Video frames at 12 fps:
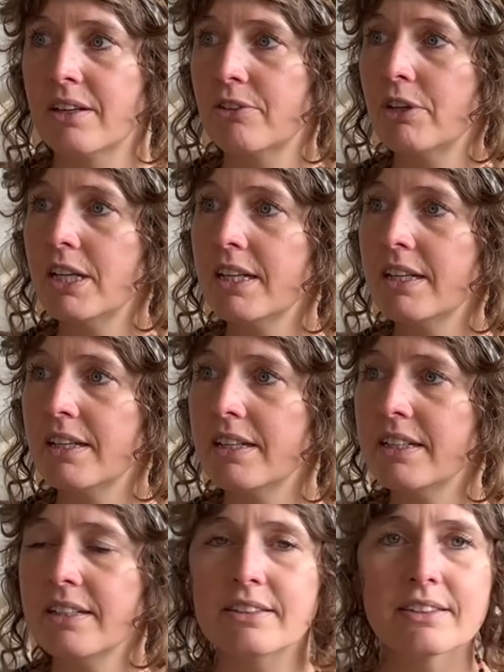really
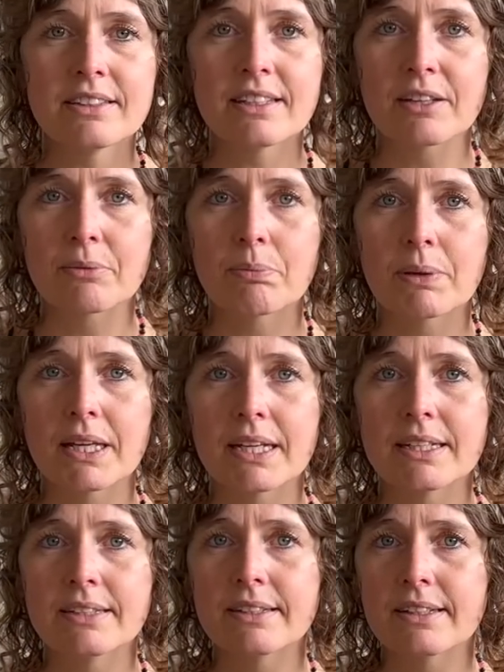easy and
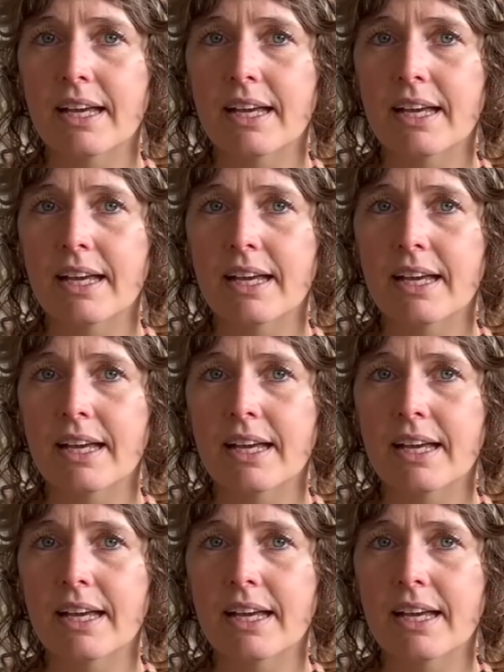plain.